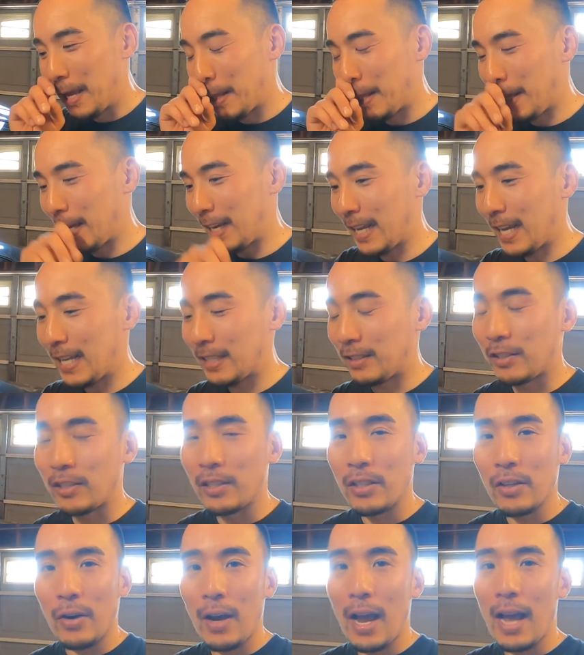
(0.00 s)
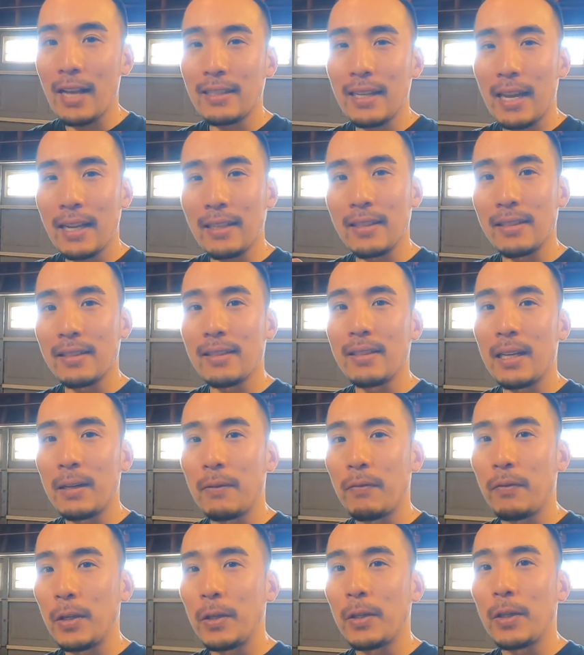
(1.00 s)
Like, it still has that
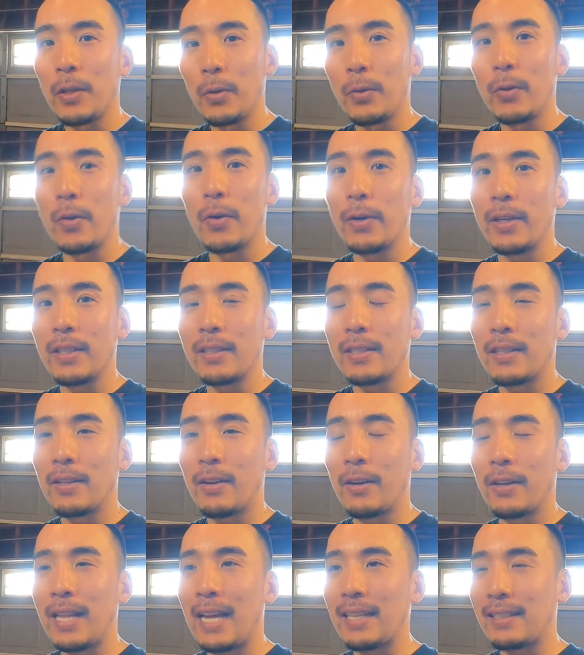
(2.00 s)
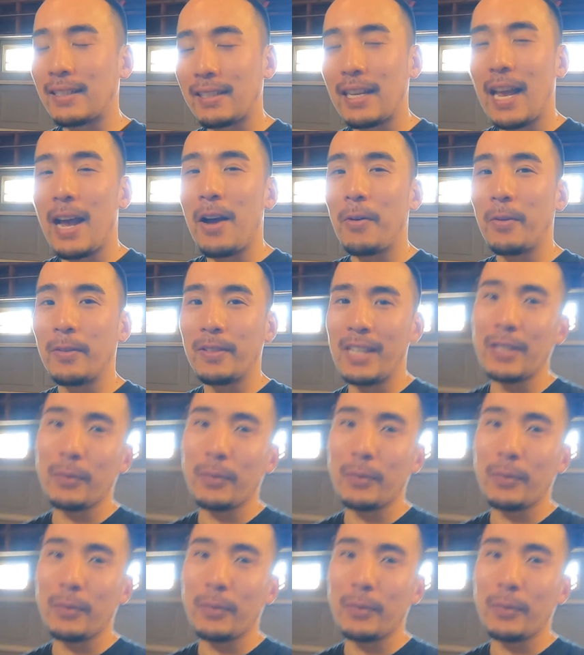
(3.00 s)
distinct VQ noise or that sound.